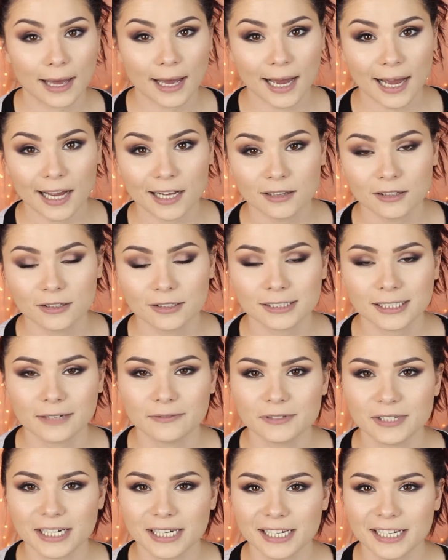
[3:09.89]
eye looks
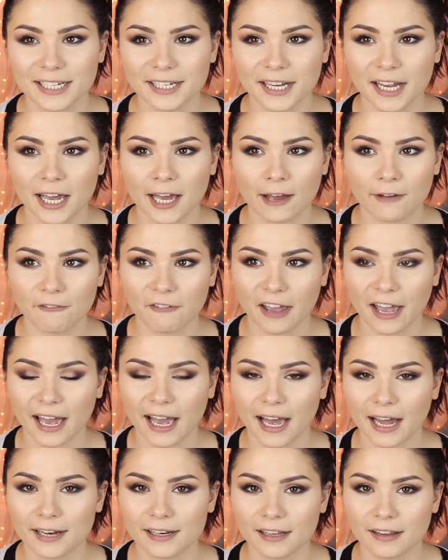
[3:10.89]
I've done have
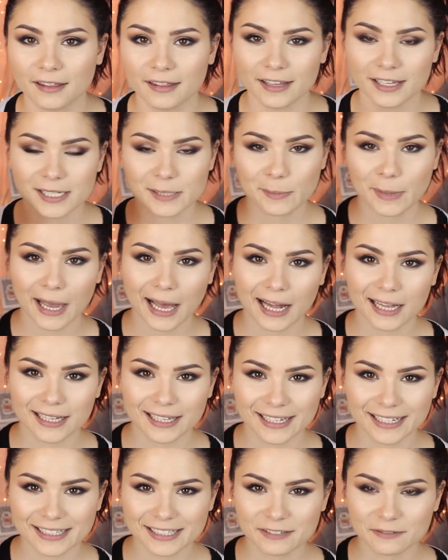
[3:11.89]
had this
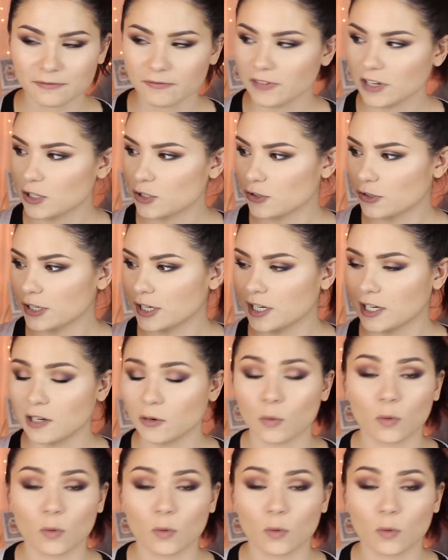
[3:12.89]
palette featured in it,